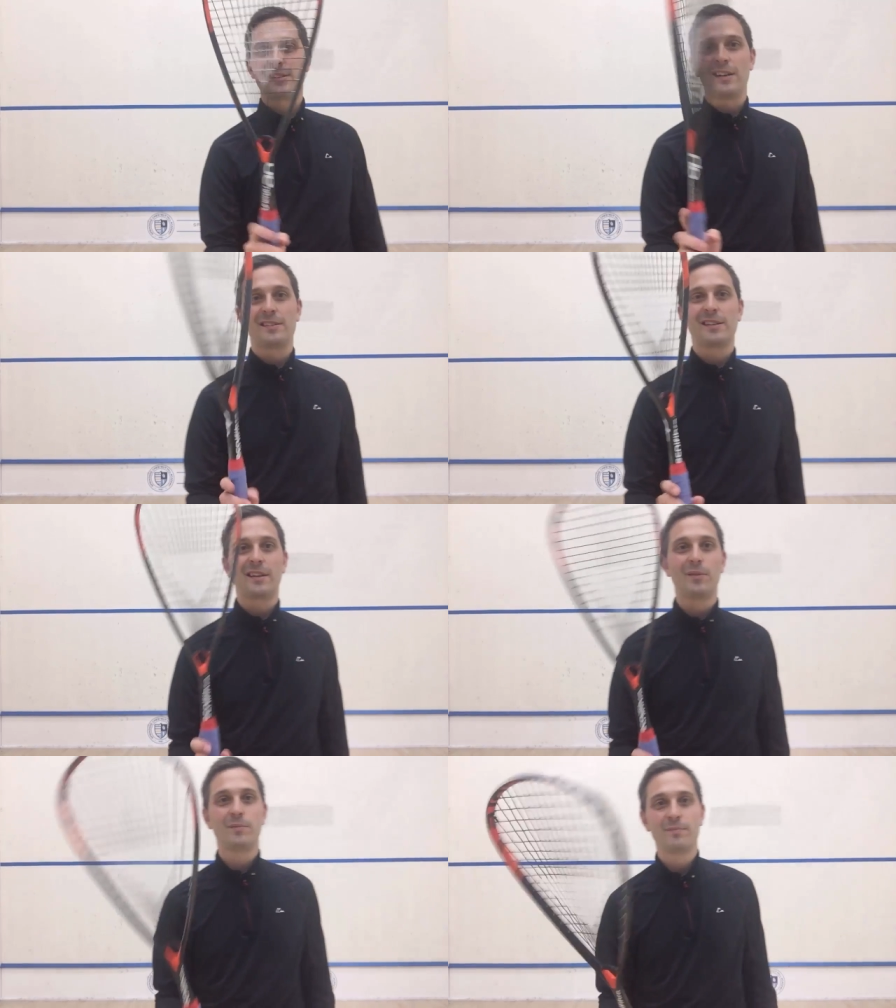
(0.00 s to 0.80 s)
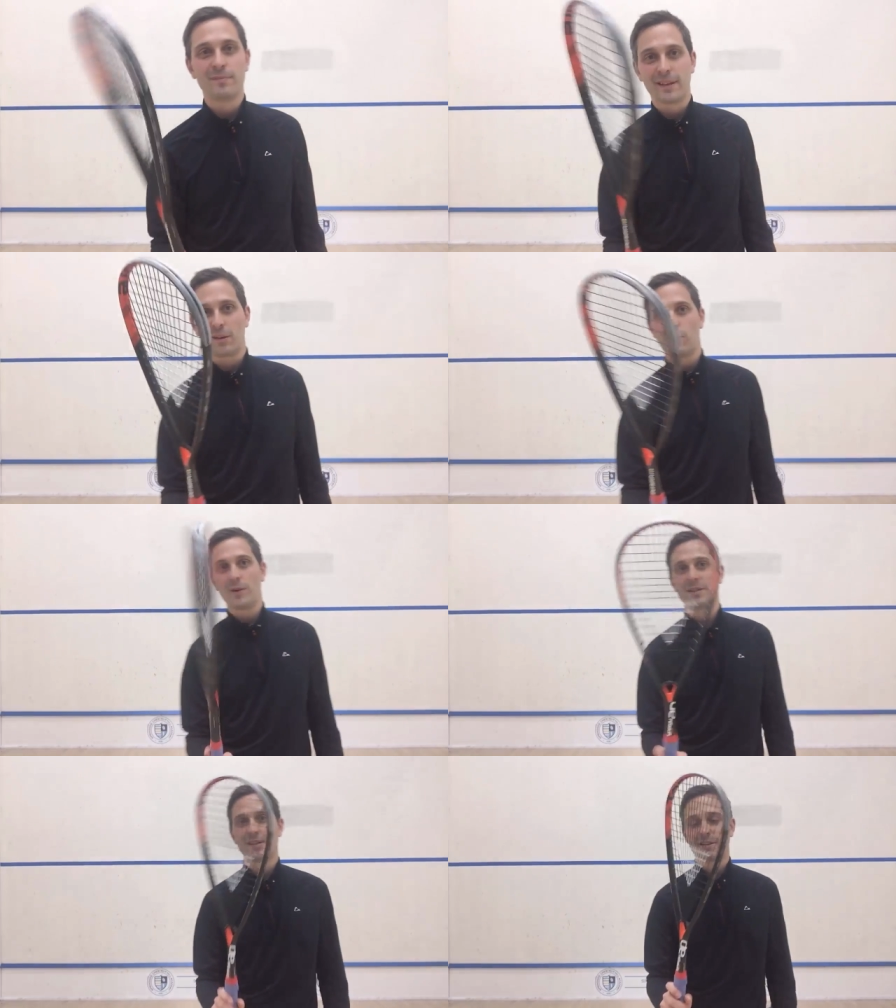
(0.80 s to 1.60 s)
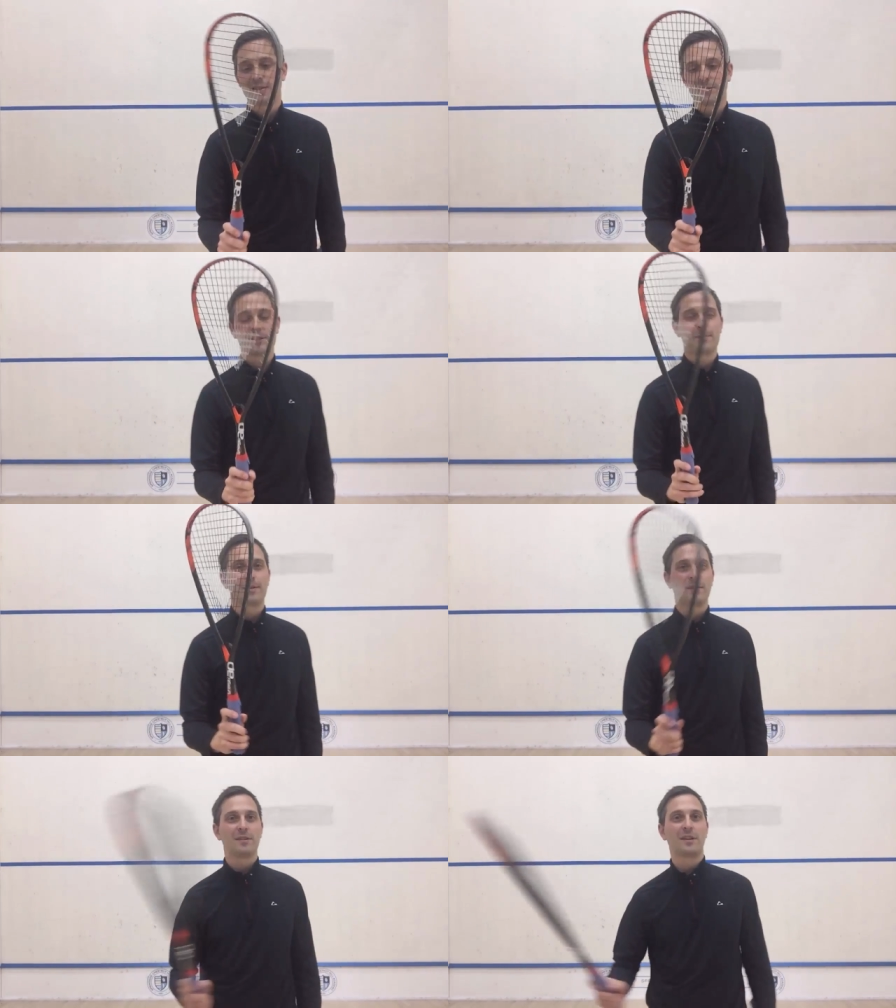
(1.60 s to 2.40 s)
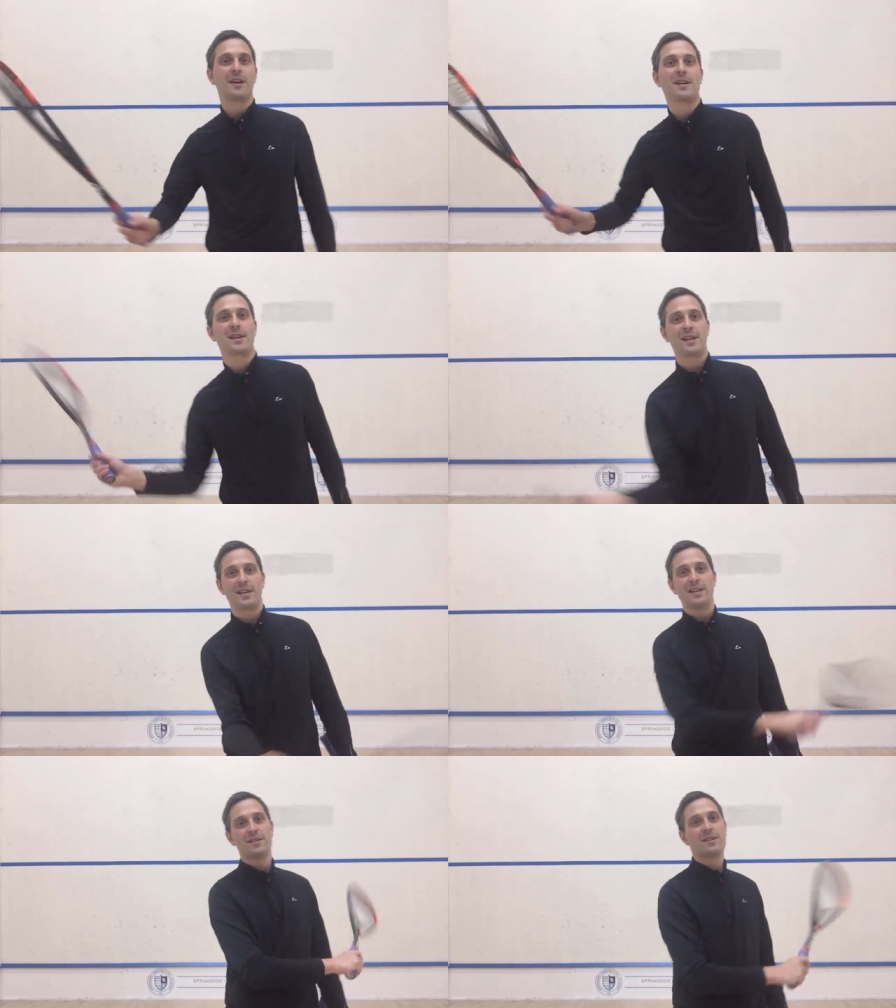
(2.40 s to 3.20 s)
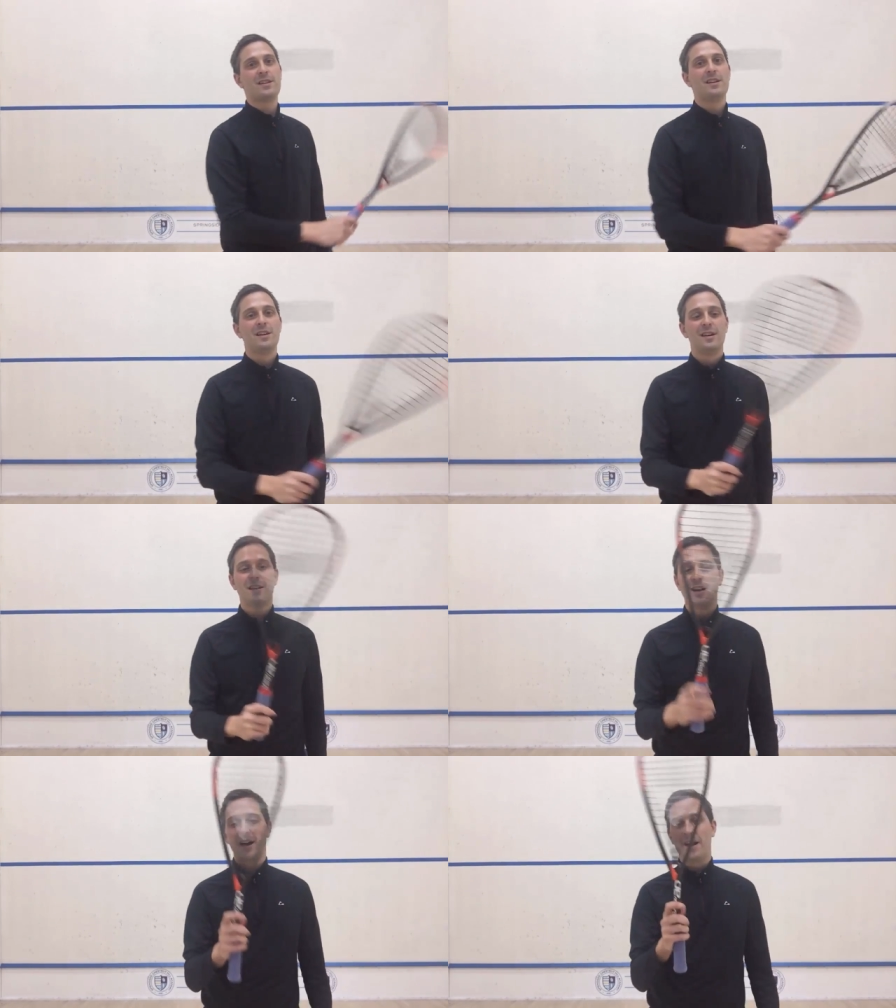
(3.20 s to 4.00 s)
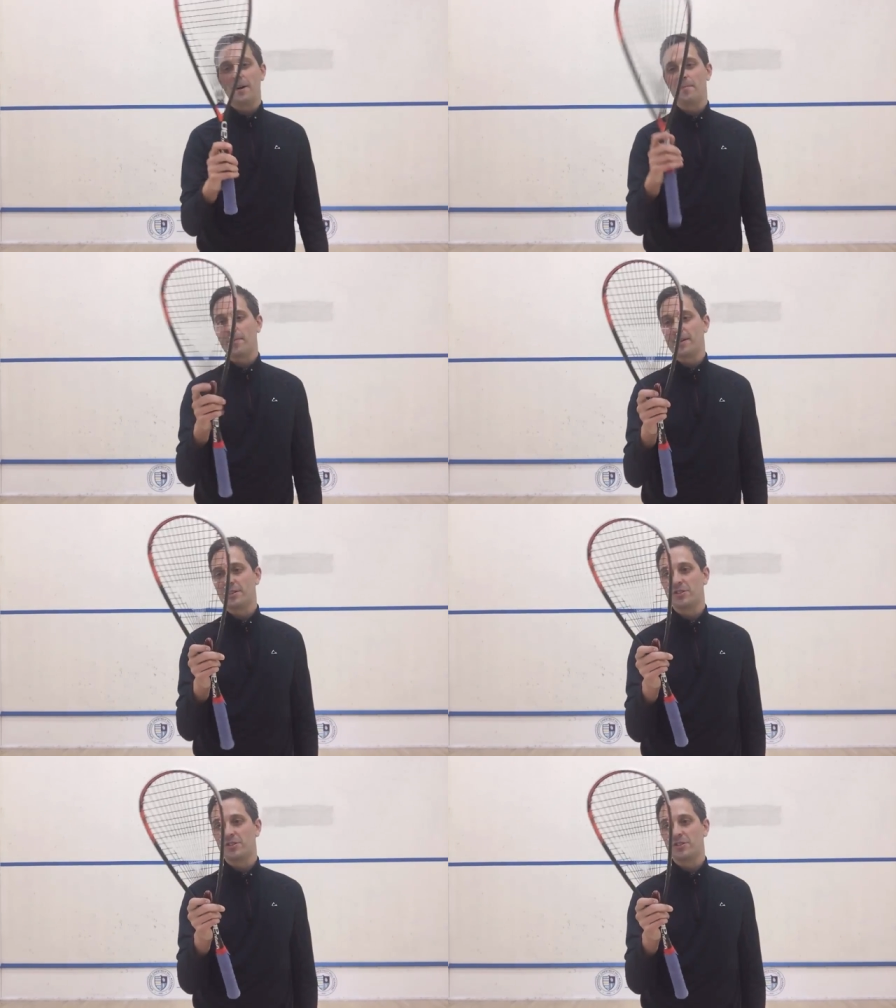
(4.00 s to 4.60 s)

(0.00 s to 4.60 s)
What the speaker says: sounds like a wind tunnel or something. You can kind of hear it in a